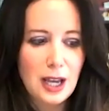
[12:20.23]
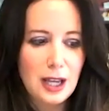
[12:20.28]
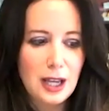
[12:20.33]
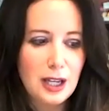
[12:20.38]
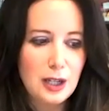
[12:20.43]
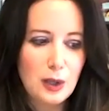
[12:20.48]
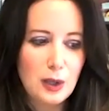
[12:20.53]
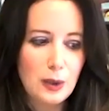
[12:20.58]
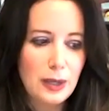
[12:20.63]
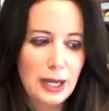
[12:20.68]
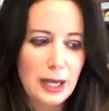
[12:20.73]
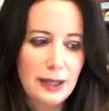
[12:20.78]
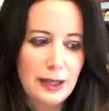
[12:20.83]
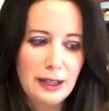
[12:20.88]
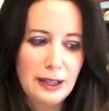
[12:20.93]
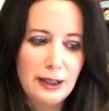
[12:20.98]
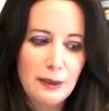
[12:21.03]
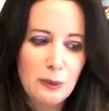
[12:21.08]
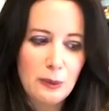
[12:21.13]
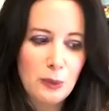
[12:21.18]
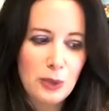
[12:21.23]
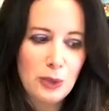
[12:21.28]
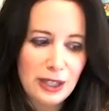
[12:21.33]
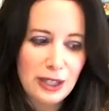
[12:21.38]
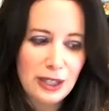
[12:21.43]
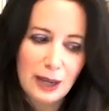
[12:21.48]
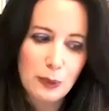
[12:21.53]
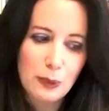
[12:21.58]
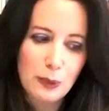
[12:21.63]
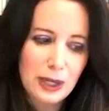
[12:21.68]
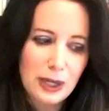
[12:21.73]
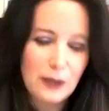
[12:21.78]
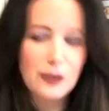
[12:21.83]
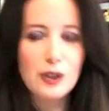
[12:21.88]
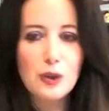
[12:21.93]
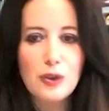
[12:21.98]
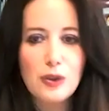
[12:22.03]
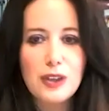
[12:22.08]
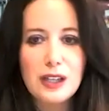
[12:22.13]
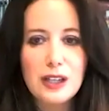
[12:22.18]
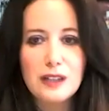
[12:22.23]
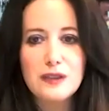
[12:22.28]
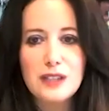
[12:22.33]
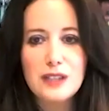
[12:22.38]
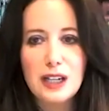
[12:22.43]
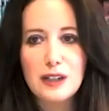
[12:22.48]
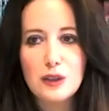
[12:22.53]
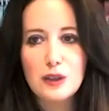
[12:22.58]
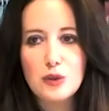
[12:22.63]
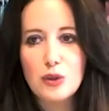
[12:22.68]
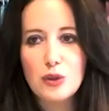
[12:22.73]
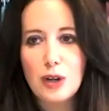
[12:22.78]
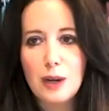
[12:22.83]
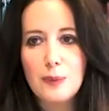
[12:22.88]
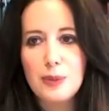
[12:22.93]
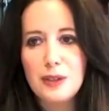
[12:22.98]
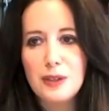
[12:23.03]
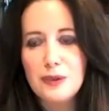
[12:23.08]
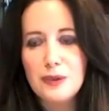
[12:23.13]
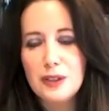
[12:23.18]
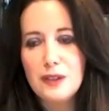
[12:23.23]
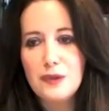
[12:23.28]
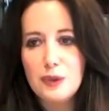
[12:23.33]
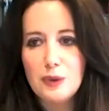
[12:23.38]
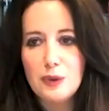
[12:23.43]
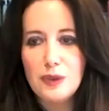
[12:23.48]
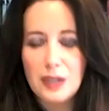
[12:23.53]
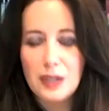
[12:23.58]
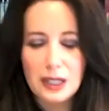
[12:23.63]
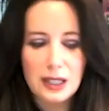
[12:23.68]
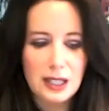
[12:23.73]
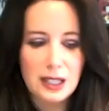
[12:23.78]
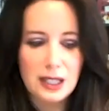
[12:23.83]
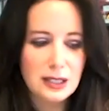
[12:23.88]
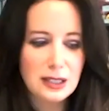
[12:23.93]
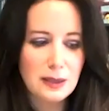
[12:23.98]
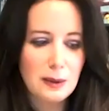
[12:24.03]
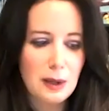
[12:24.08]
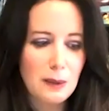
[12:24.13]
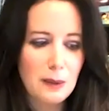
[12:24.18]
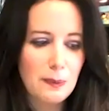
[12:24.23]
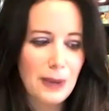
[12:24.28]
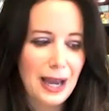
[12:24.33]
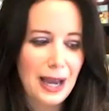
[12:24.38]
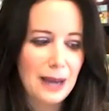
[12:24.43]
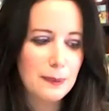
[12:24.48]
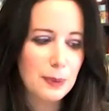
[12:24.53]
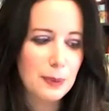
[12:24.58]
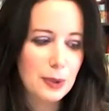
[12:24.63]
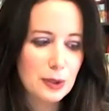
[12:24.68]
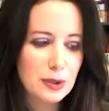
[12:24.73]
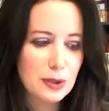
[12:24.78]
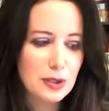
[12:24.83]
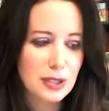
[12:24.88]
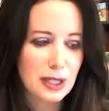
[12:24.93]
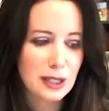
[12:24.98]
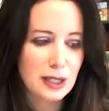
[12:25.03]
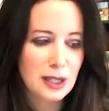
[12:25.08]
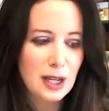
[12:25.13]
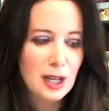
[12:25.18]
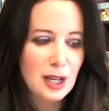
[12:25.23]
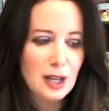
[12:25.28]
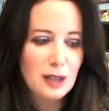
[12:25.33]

again, whatever you think of Donald Trump, even if you think he's a bad person,